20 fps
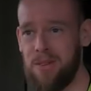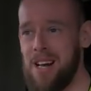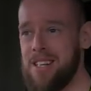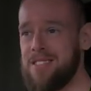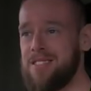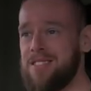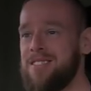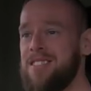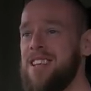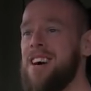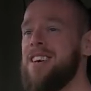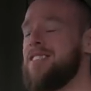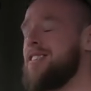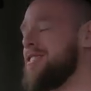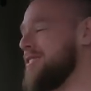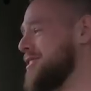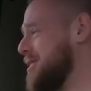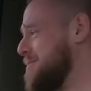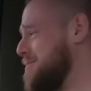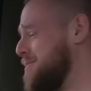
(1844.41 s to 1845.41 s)
that's that
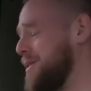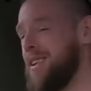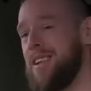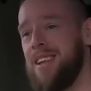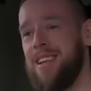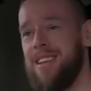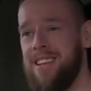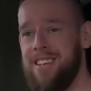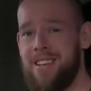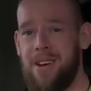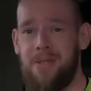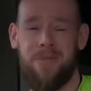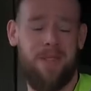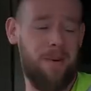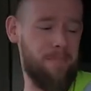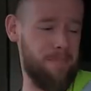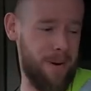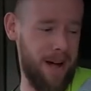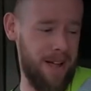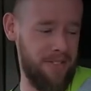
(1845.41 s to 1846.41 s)
gone completely down the
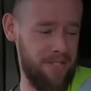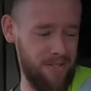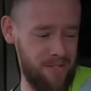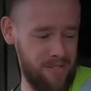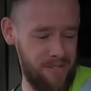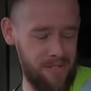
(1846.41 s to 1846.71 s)
pan.